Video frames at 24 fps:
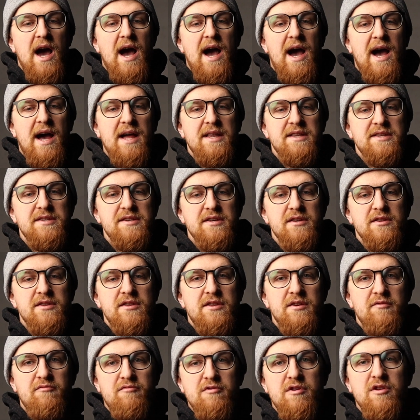And
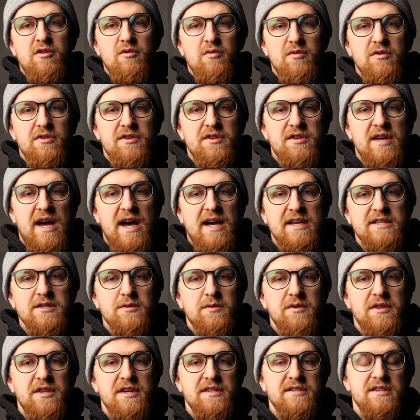the real
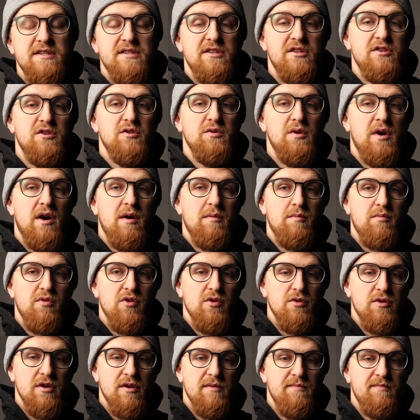task with this is to do it
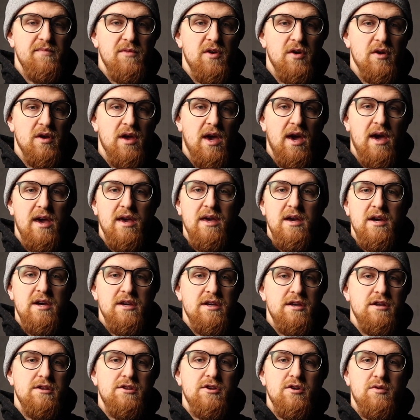unbroken, okay?
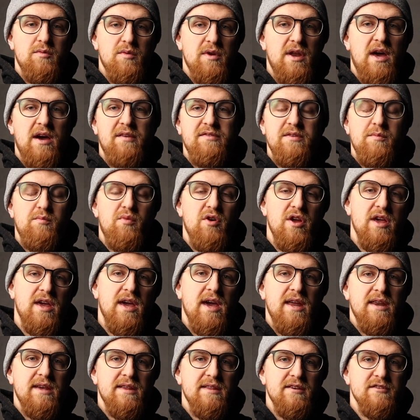You don't want to have to break
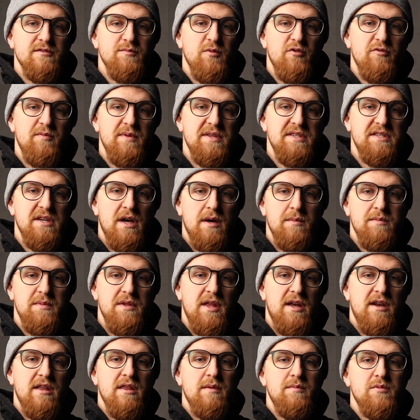any of those movements up.
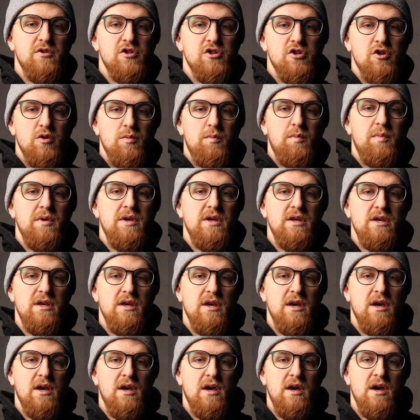None of them should be
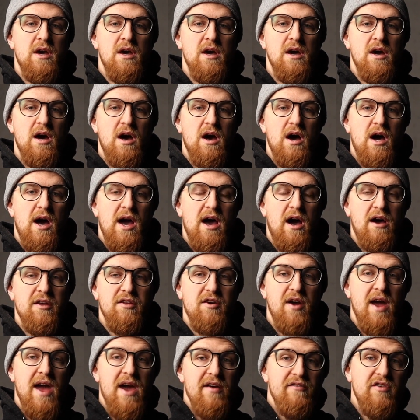
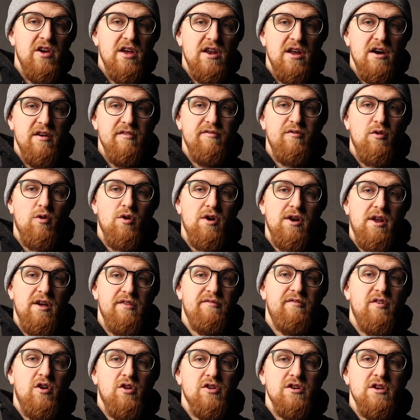either heavy enough or
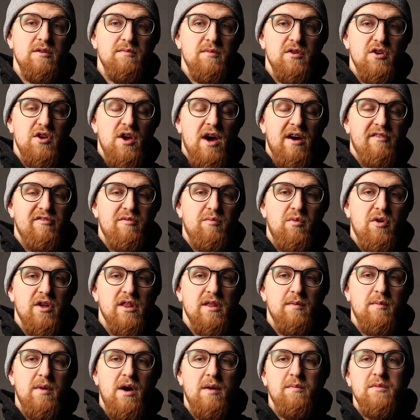enough volume that you have to
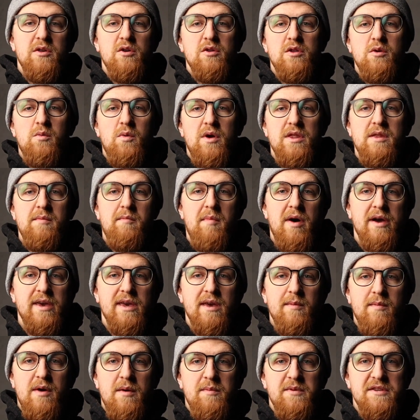break them up. The only one that might
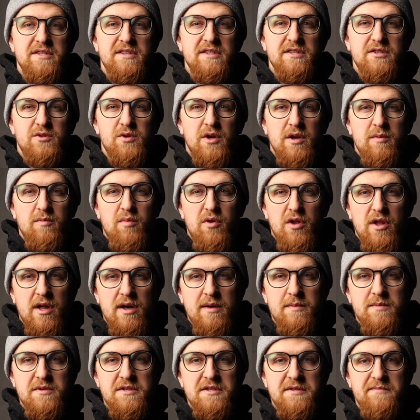come up is the strict
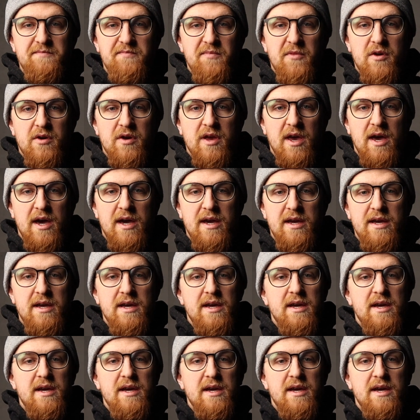pull-ups, okay?